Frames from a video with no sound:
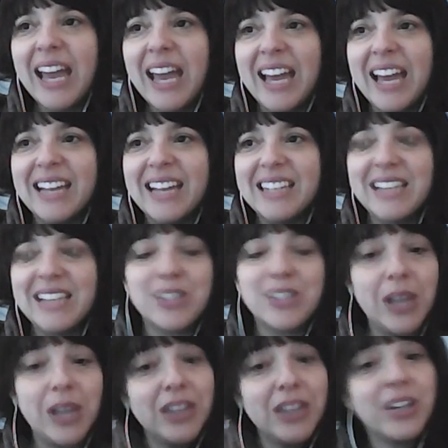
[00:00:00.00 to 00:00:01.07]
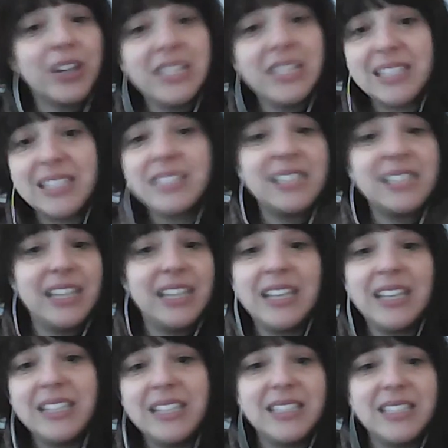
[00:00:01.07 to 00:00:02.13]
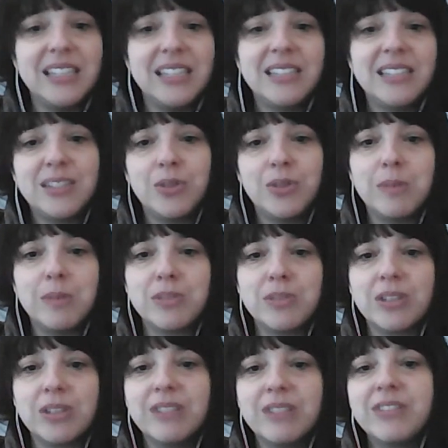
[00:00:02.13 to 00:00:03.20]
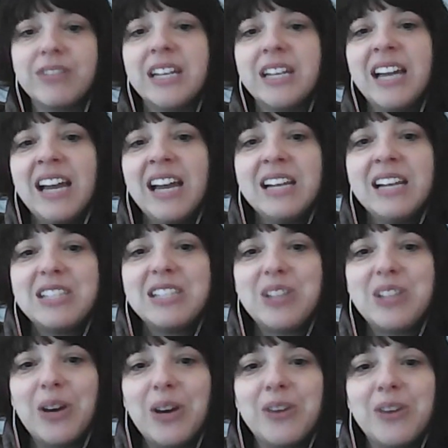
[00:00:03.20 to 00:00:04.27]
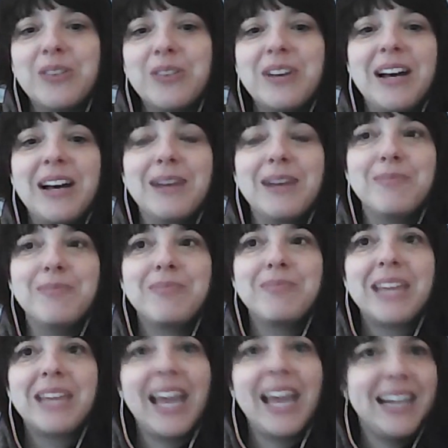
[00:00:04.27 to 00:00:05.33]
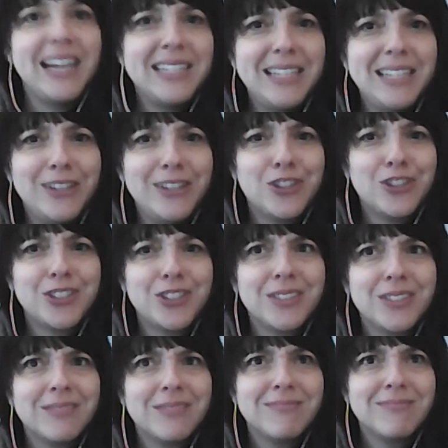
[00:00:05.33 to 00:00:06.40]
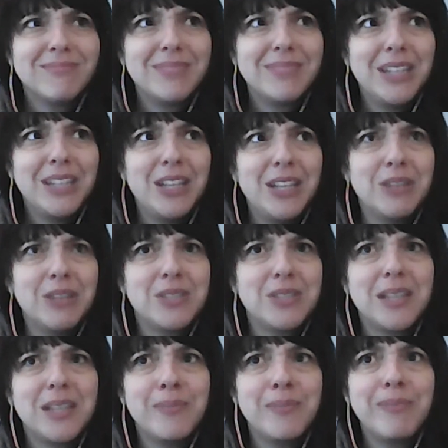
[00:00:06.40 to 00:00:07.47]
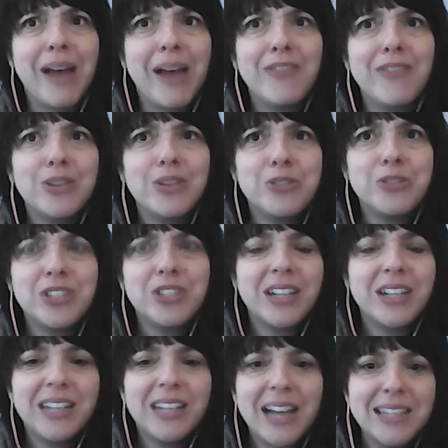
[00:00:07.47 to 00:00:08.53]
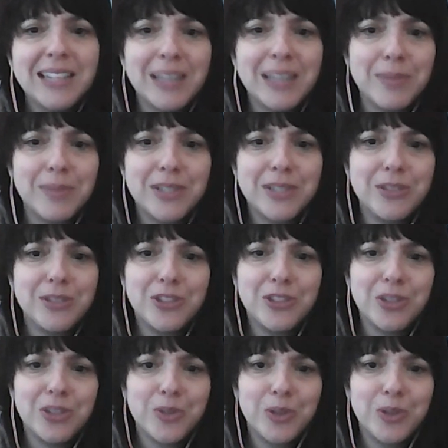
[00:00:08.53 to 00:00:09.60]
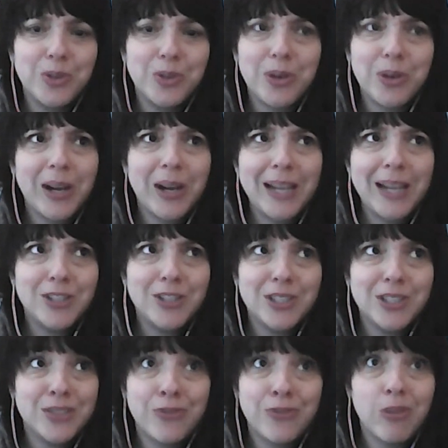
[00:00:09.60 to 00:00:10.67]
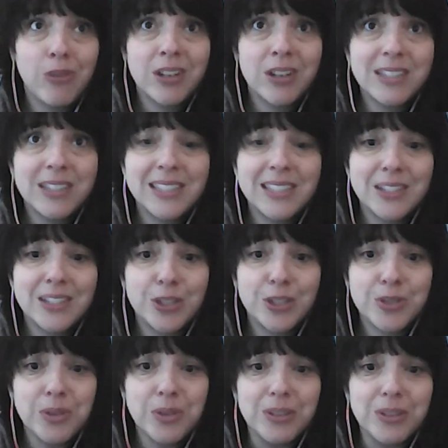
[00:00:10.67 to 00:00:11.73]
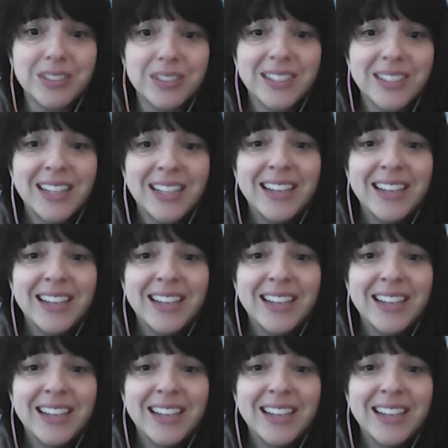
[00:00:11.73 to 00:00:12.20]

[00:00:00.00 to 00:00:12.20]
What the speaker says: And they're easy to see, easy to observe. So, can I teach some evolutionary concepts to children who are ages 4 to 6 years old?